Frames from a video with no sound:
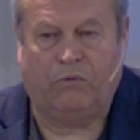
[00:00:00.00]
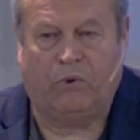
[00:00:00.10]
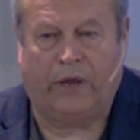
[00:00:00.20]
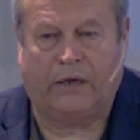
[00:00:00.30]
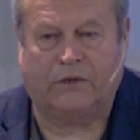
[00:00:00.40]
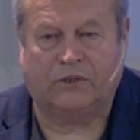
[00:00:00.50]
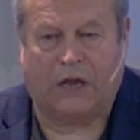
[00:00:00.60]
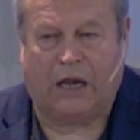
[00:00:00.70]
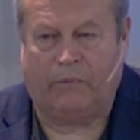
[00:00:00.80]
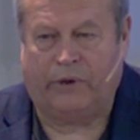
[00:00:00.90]
when
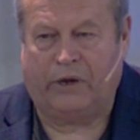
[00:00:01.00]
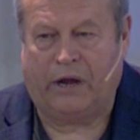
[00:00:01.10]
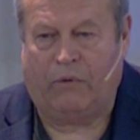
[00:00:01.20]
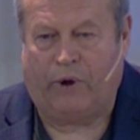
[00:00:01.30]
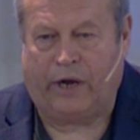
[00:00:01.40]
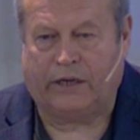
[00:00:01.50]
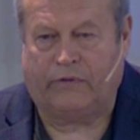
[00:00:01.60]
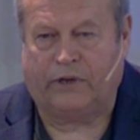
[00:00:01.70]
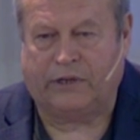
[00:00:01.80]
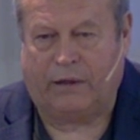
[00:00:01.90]
Solomon erected
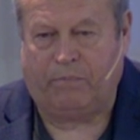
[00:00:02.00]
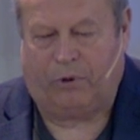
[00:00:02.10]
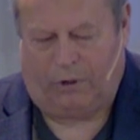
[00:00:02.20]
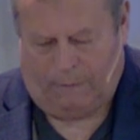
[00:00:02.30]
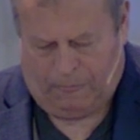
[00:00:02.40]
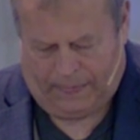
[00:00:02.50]
the temple